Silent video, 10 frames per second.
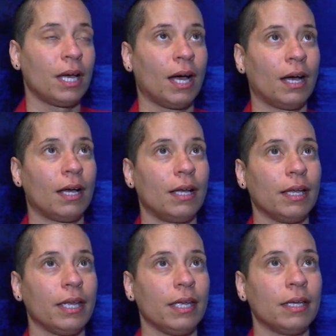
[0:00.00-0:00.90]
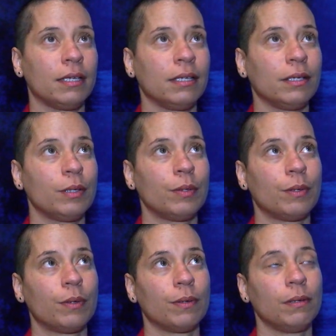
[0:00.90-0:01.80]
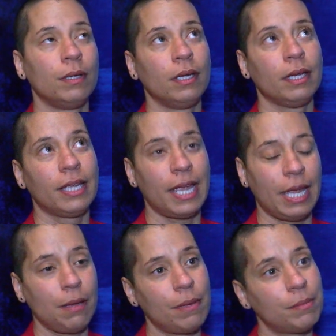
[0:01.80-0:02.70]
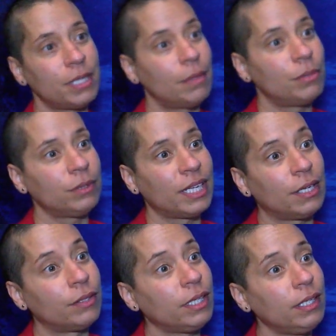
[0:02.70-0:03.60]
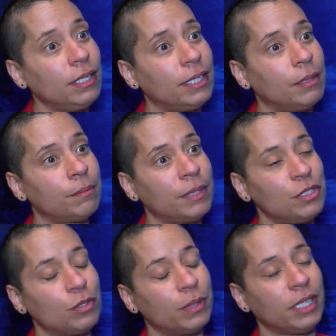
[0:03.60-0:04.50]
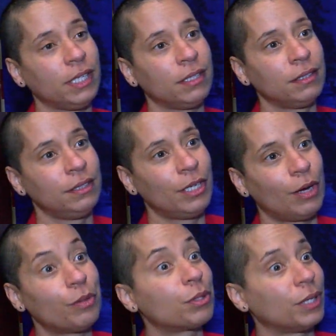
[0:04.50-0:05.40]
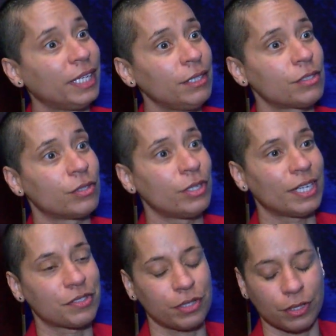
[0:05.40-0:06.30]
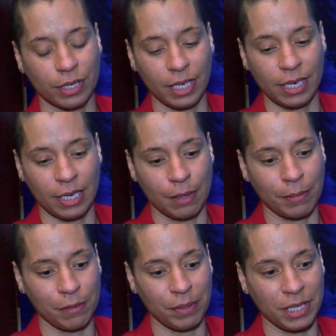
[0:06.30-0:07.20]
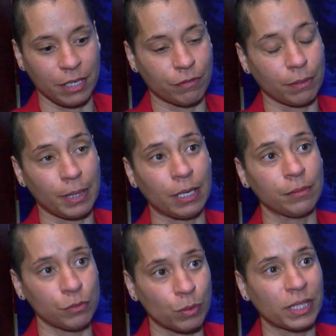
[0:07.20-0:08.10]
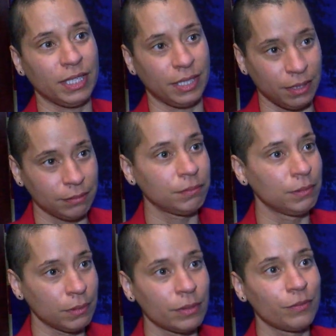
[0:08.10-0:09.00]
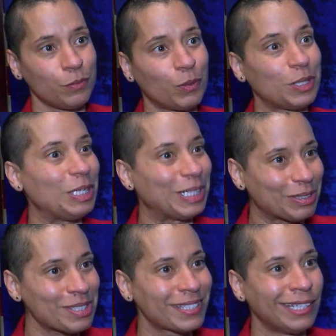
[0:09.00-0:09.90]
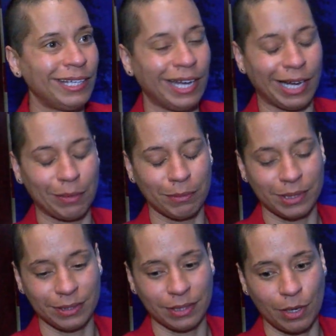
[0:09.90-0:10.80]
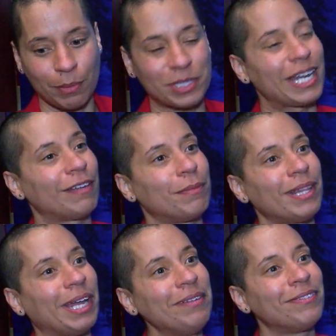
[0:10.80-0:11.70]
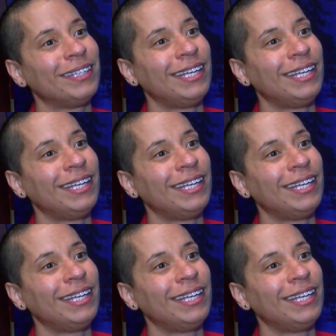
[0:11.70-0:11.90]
I came up to Humboldt County in 2003, so 2003. I've been here for about 21 years, almost half my life.